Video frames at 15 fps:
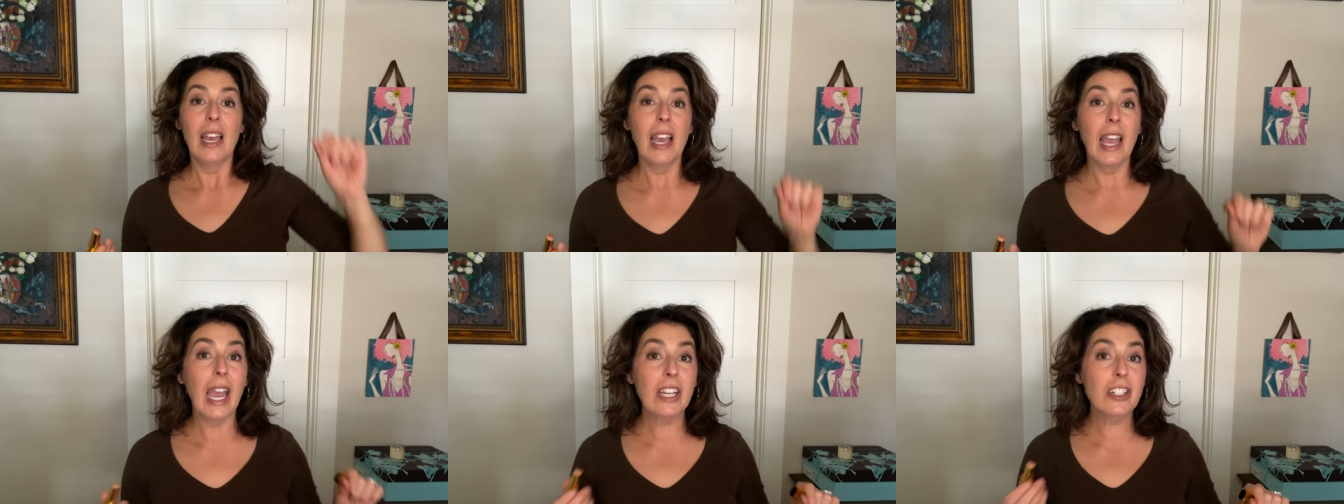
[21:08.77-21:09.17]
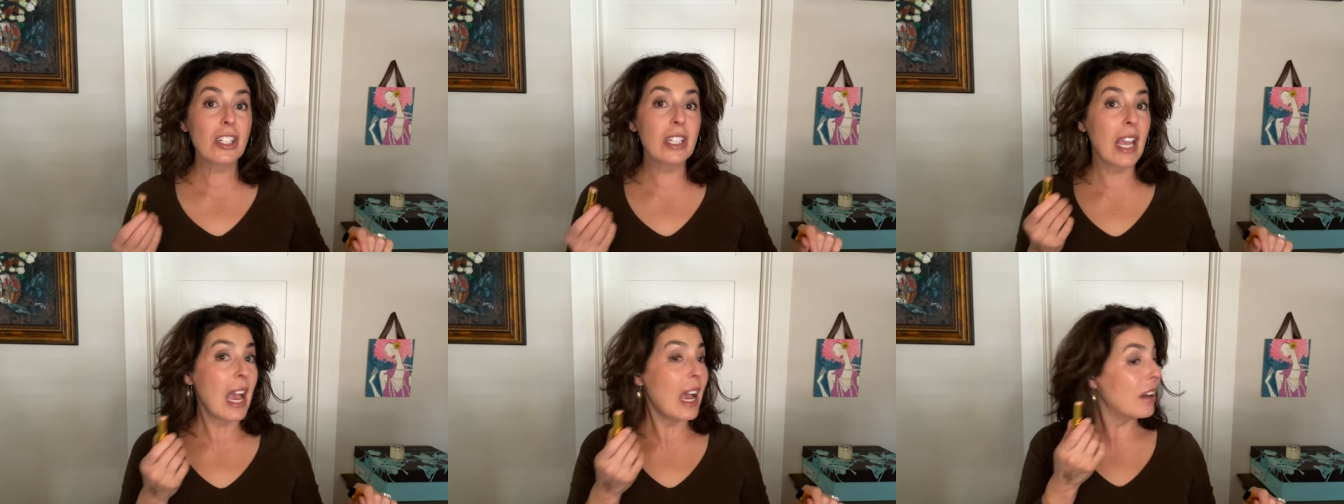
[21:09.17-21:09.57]
I
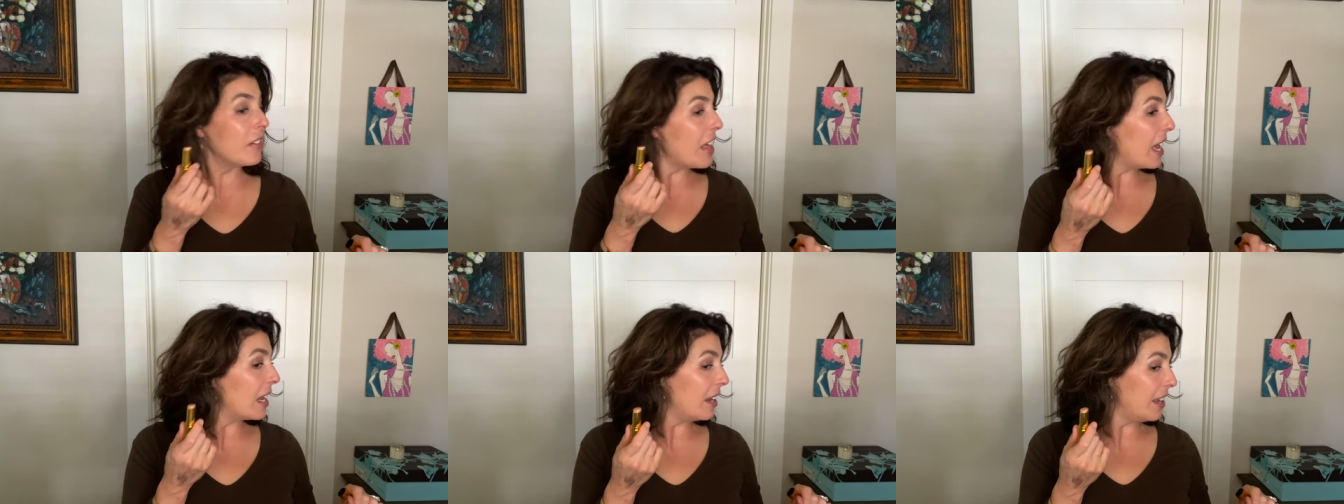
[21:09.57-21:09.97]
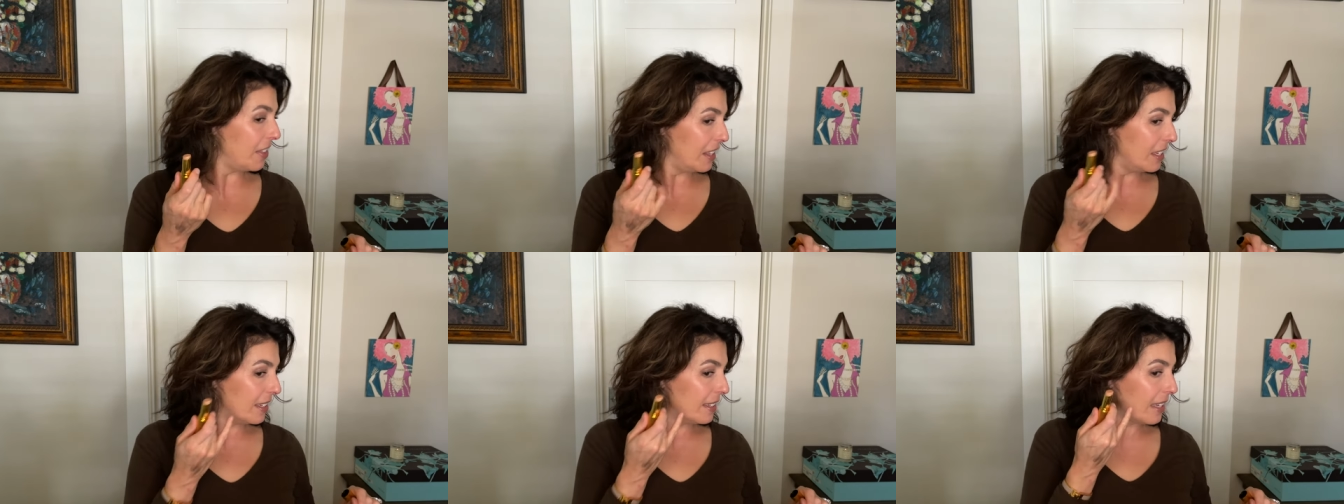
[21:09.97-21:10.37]
actually have that on
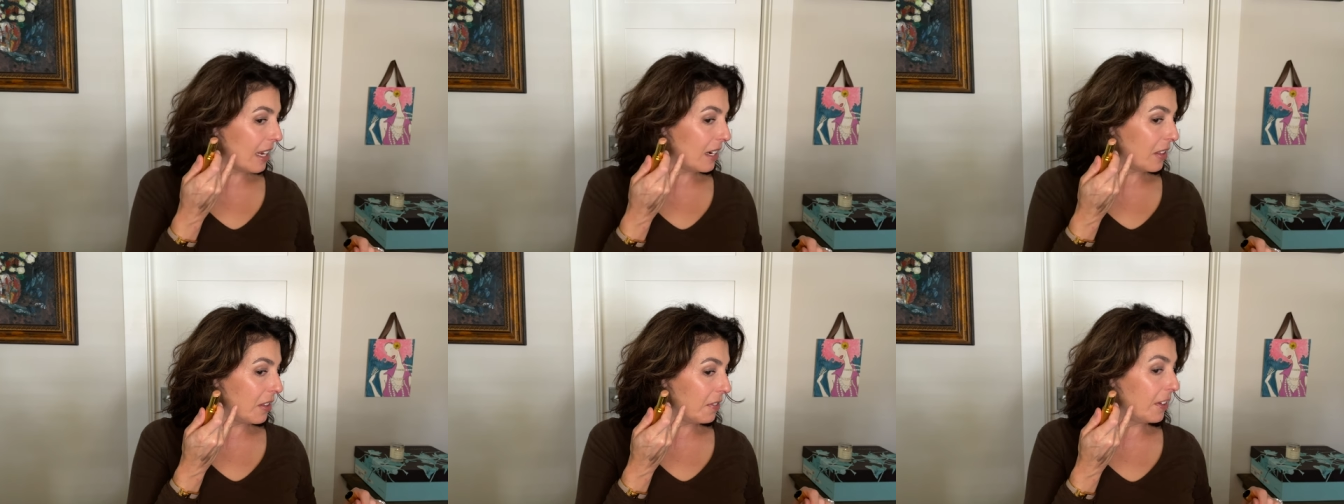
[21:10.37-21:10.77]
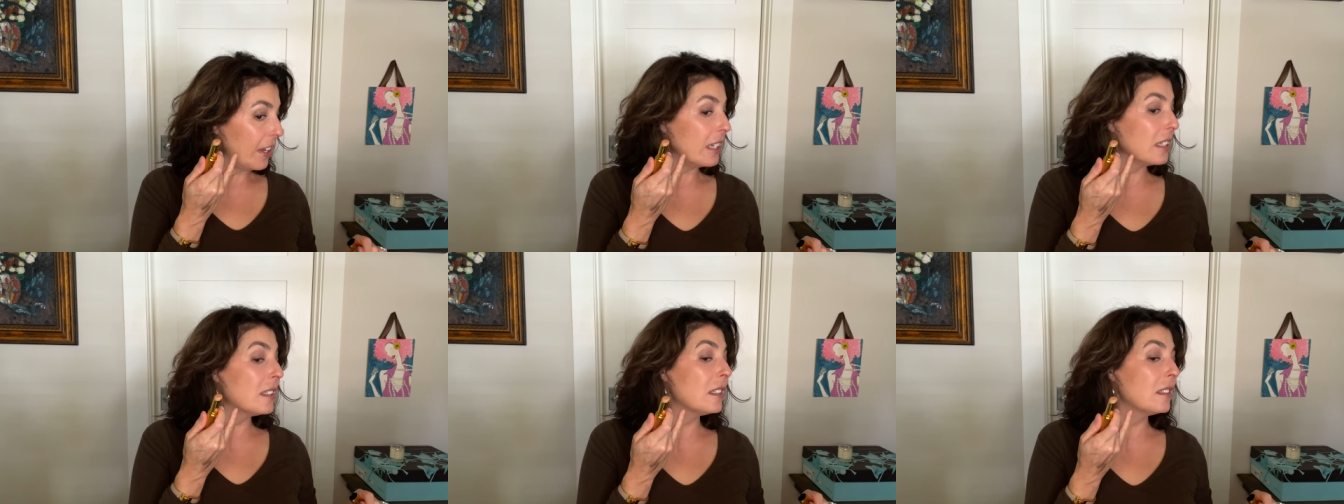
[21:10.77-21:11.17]
this side of the
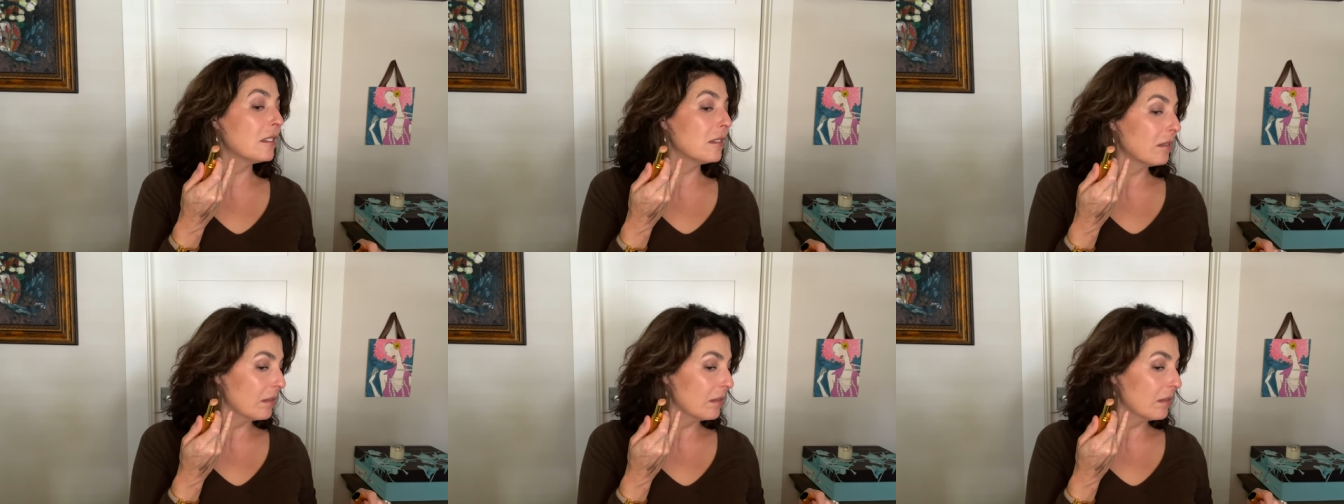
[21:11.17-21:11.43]
face.